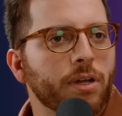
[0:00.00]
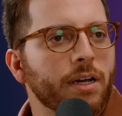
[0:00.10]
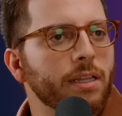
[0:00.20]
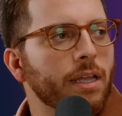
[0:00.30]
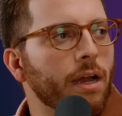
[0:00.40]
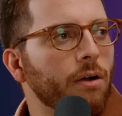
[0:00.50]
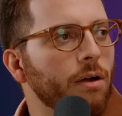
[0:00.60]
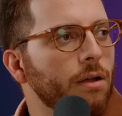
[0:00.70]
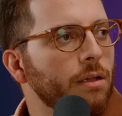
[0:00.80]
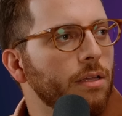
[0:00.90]
put it in
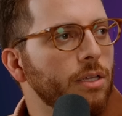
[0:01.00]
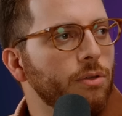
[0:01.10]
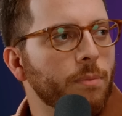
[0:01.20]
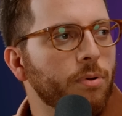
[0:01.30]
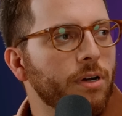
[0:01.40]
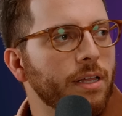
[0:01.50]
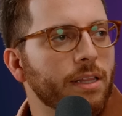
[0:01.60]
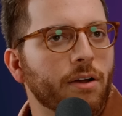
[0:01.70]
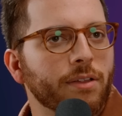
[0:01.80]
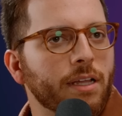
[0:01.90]
there. You didn't put it
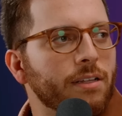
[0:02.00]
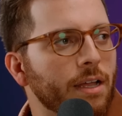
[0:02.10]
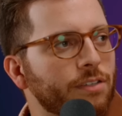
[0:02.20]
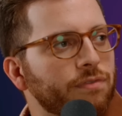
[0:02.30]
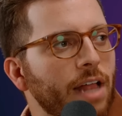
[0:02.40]
in there, and then it's